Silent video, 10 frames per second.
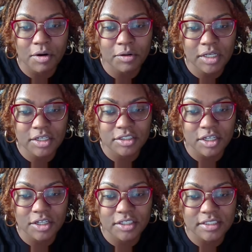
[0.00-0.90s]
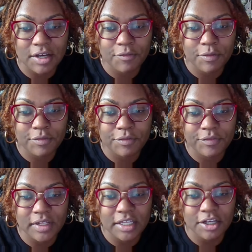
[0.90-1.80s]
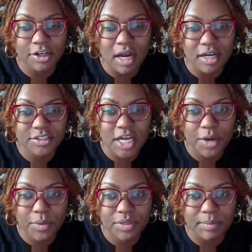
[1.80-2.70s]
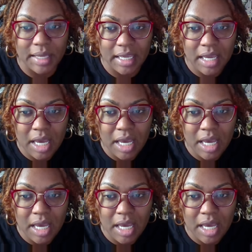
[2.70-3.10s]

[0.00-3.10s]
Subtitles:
Only concern yourself with fulfilling your contract with me.